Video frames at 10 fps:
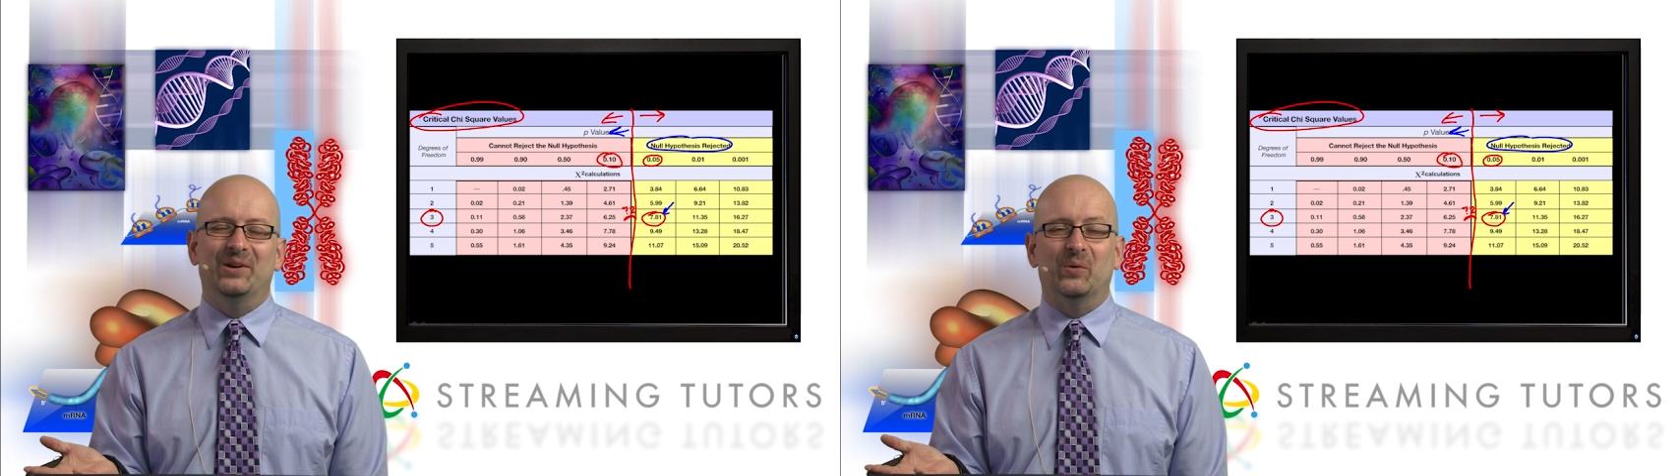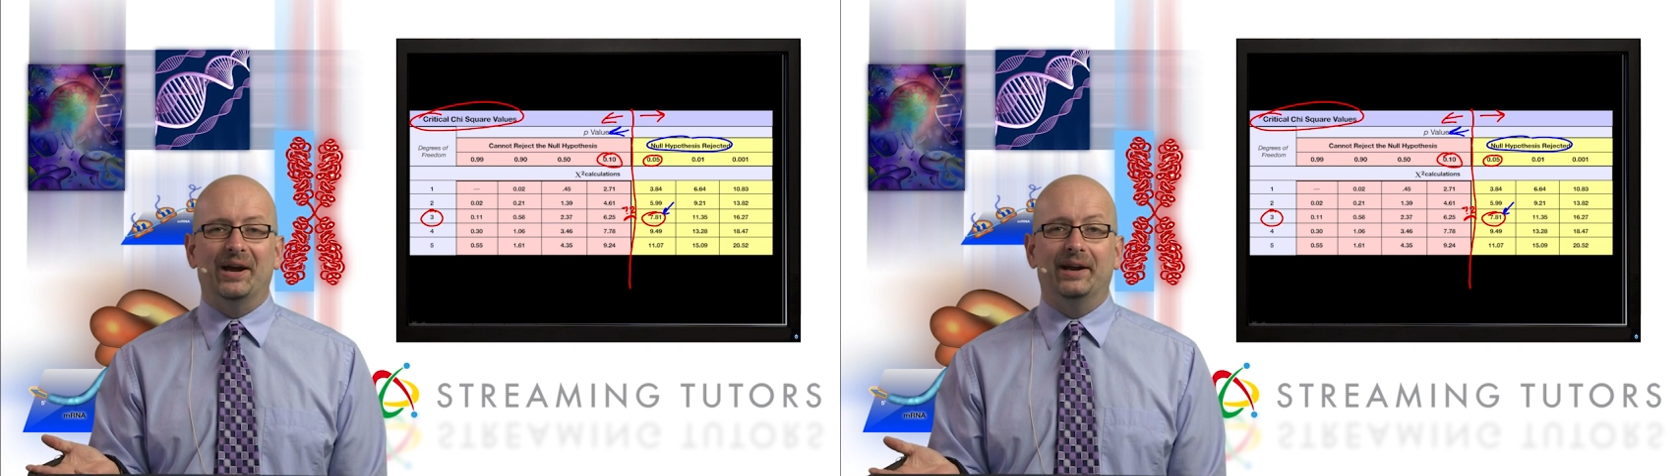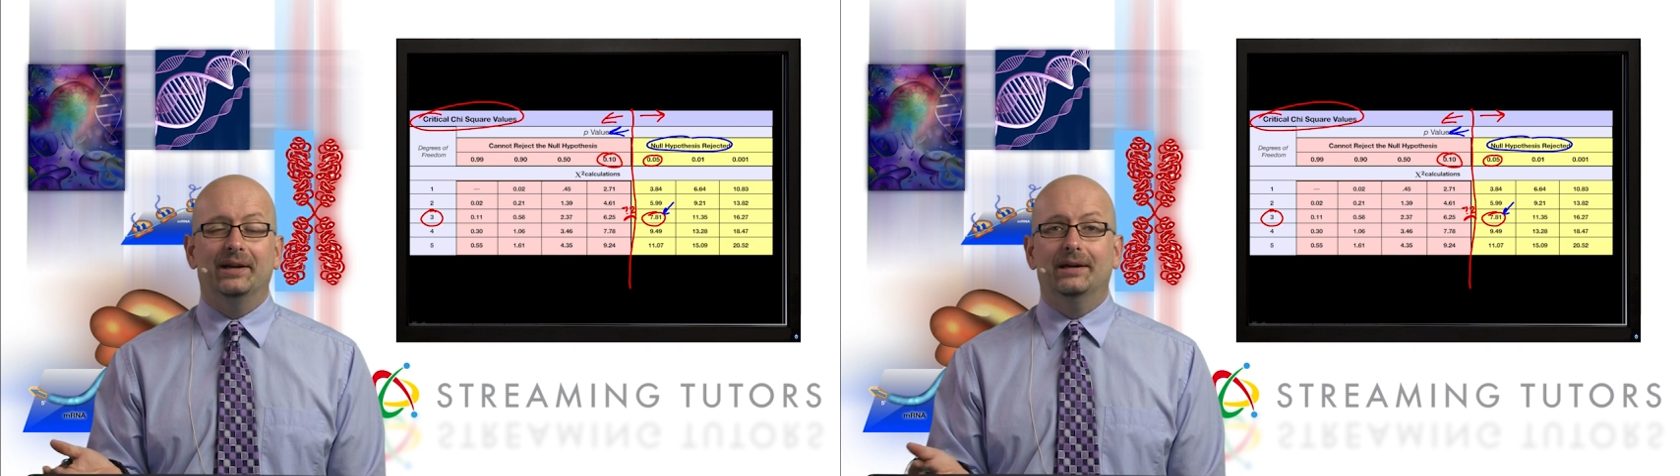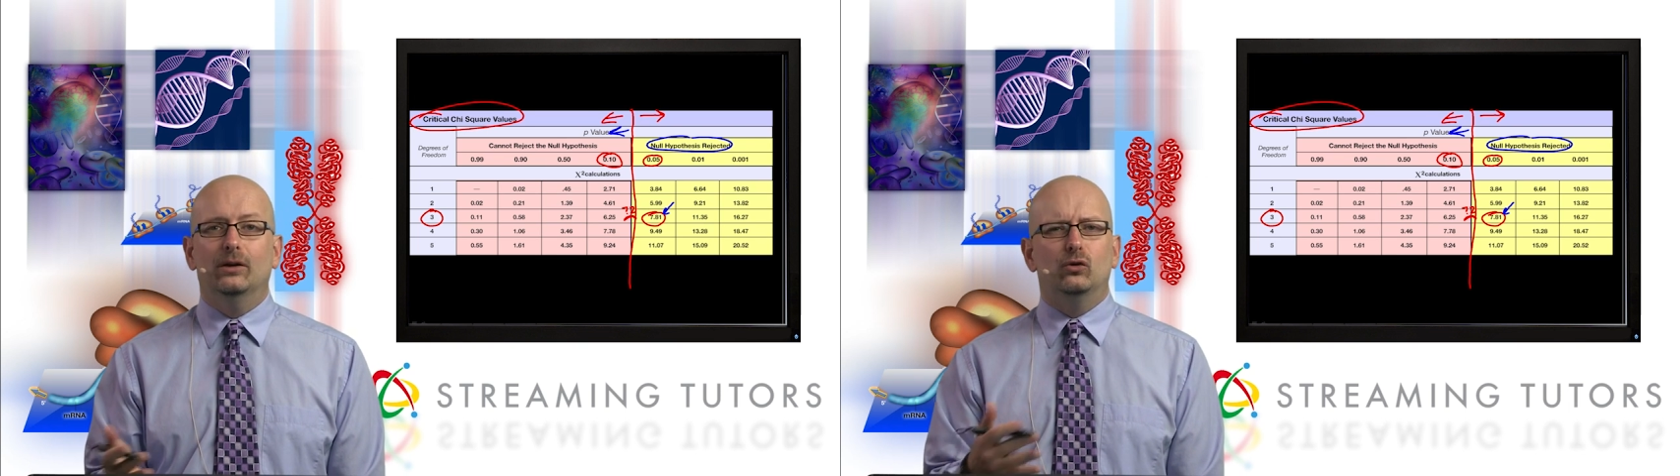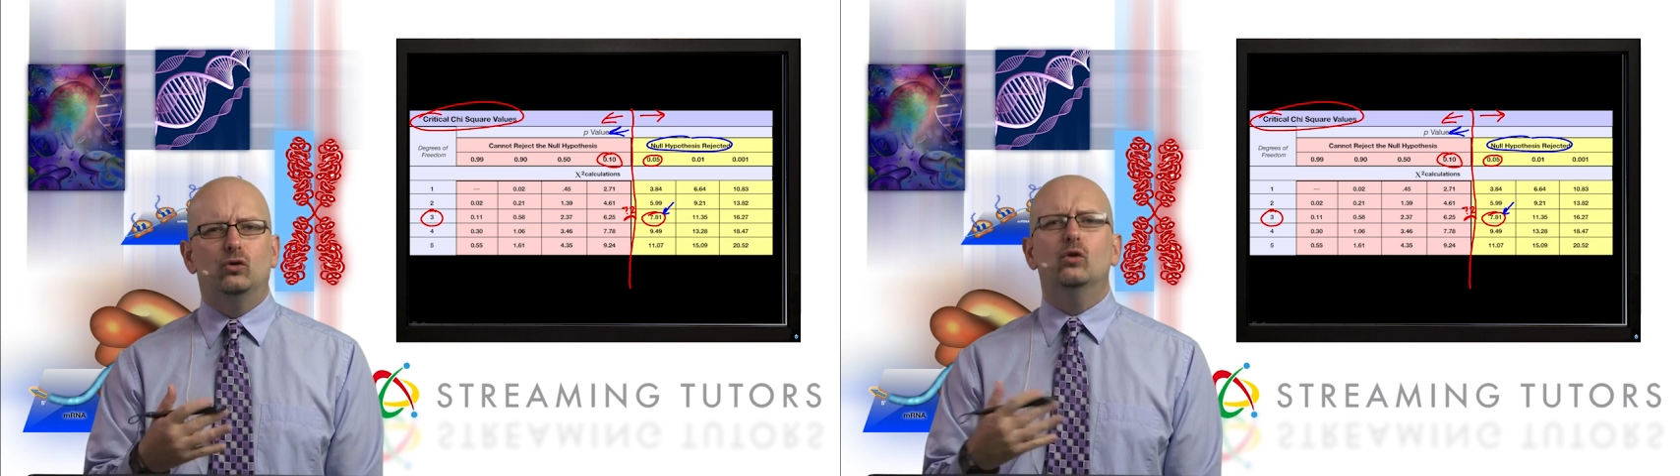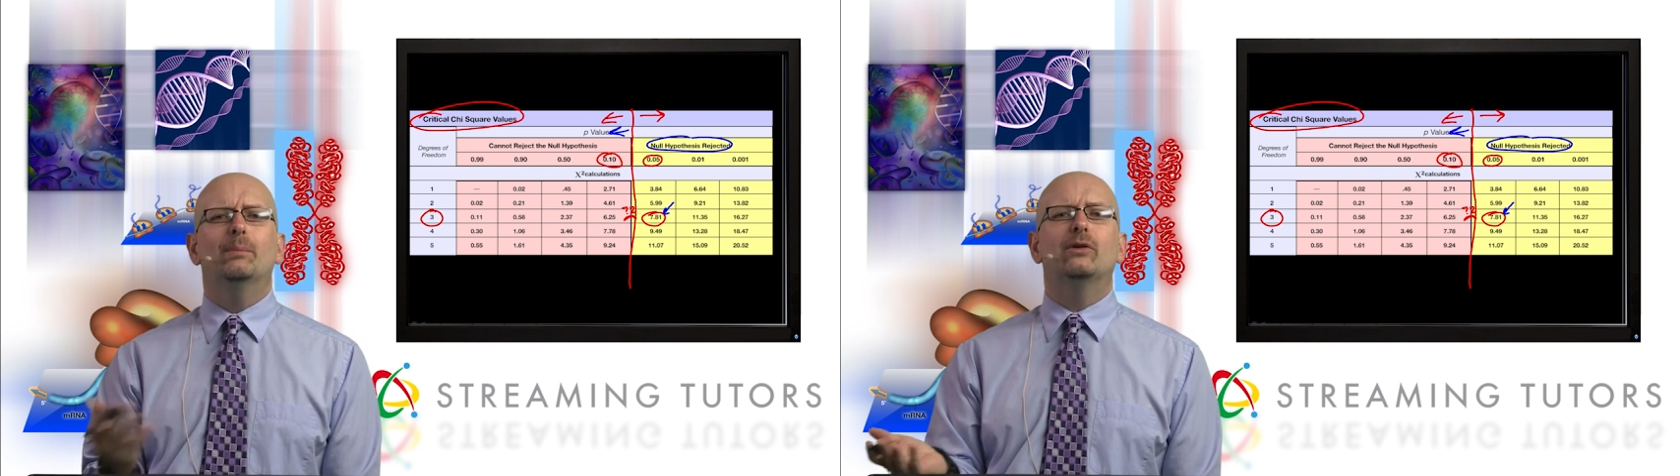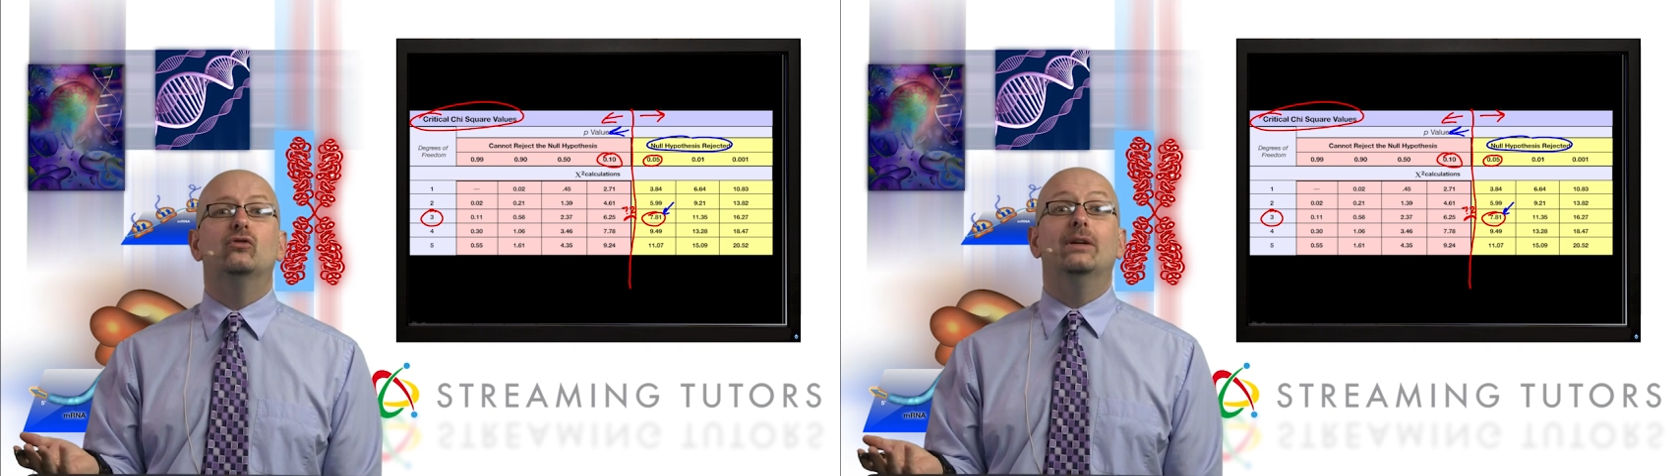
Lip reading: a way. Too much